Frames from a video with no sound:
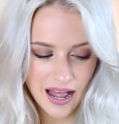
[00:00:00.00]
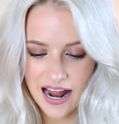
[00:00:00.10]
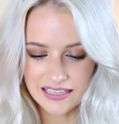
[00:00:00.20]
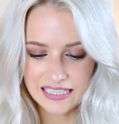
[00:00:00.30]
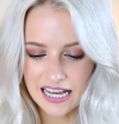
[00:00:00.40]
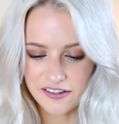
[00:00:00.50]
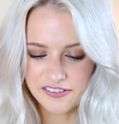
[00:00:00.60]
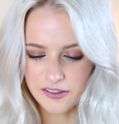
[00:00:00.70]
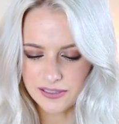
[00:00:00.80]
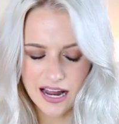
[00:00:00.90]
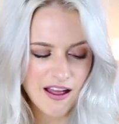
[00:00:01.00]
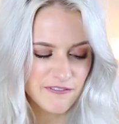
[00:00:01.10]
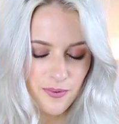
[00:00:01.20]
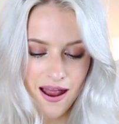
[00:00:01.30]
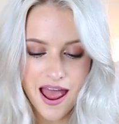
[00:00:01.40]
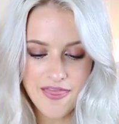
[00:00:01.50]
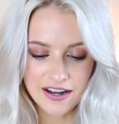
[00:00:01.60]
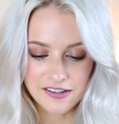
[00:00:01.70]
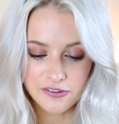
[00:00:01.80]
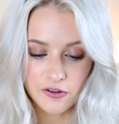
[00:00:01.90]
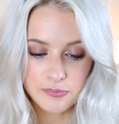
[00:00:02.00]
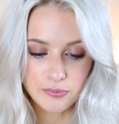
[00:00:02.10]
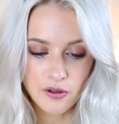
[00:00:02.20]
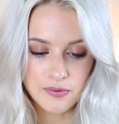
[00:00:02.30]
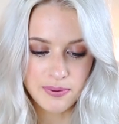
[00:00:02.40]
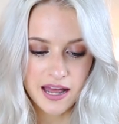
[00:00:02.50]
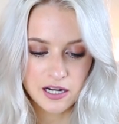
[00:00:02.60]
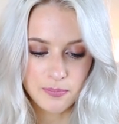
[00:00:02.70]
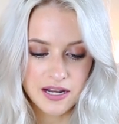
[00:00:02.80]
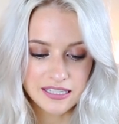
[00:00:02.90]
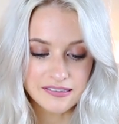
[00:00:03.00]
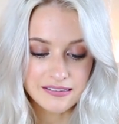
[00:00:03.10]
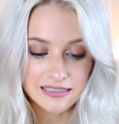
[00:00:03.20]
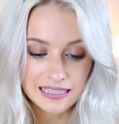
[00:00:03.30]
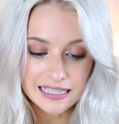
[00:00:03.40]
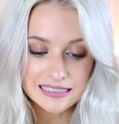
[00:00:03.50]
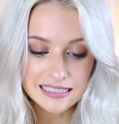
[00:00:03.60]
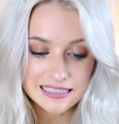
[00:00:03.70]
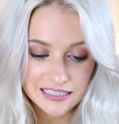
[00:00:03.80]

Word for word: and they kind of sold out everywhere and then I slowly brought them back but in a slightly